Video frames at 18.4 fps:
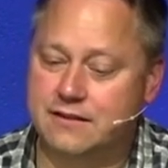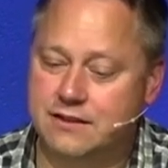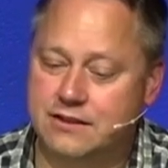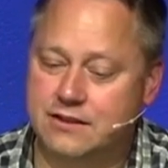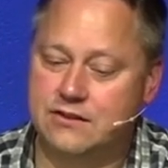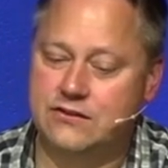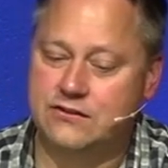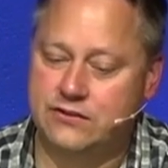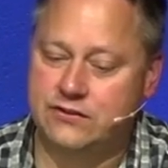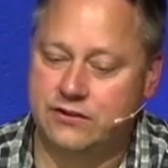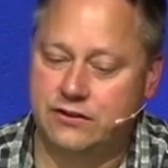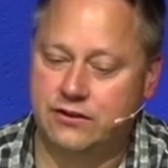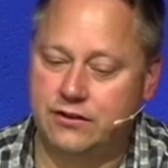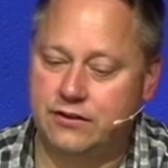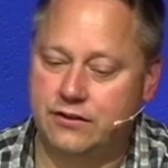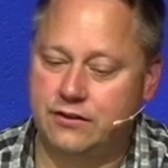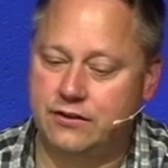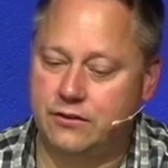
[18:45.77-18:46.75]

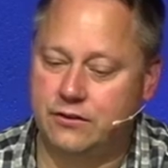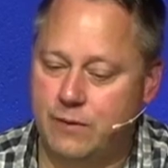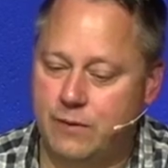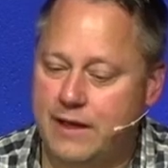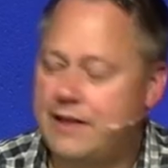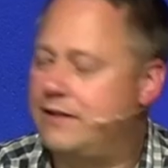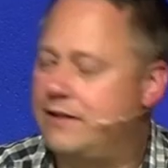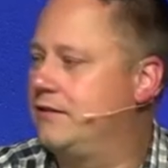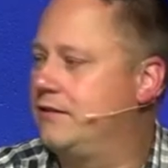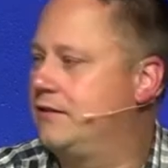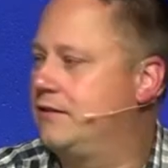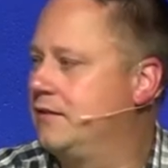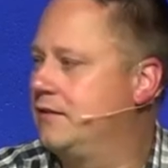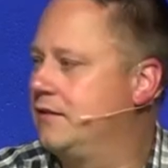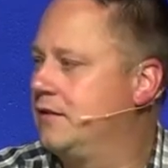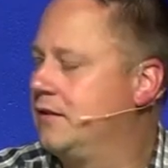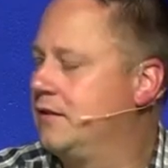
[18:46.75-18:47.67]
consider your ways.